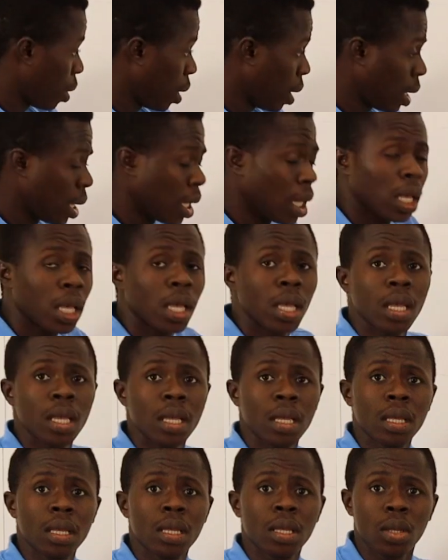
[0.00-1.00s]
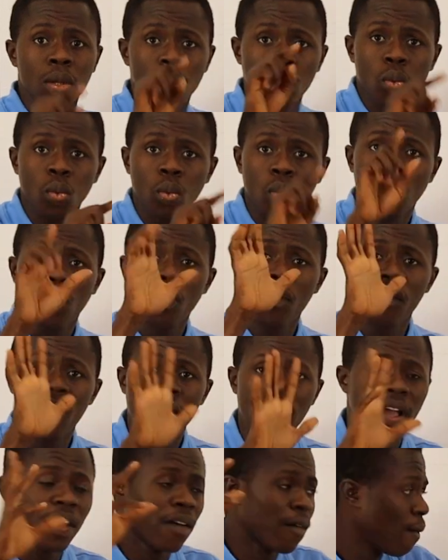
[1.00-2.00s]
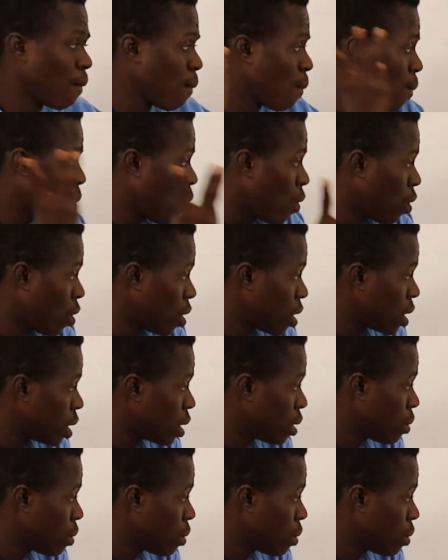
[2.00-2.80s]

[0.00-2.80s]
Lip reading: And then remember that